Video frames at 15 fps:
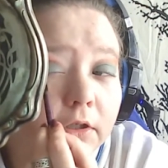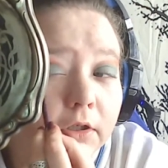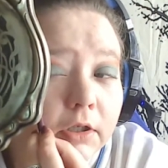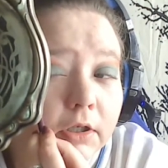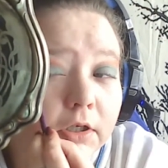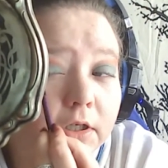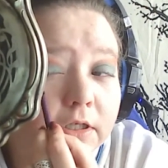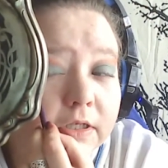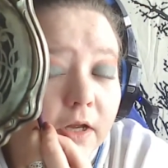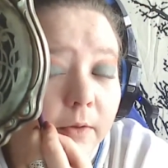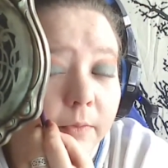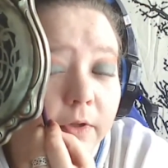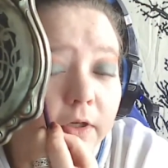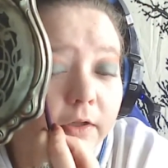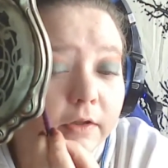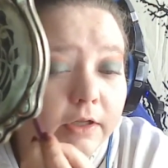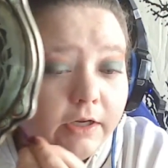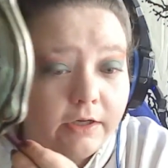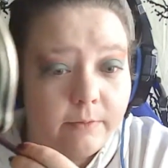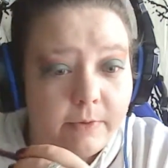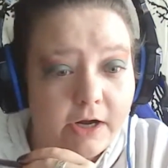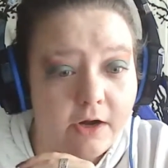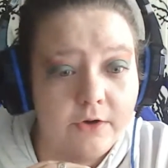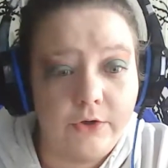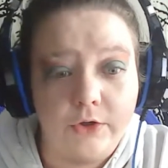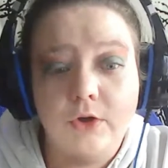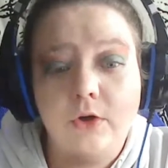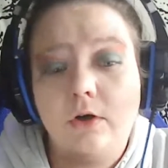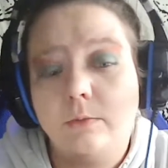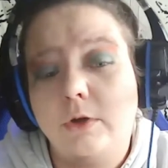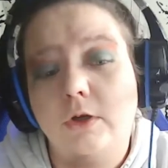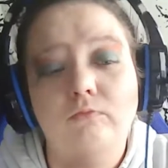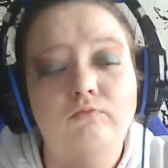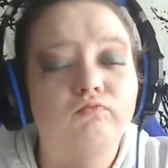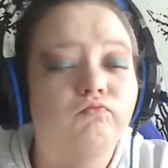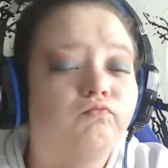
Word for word: And that's something to think about, you know what I mean?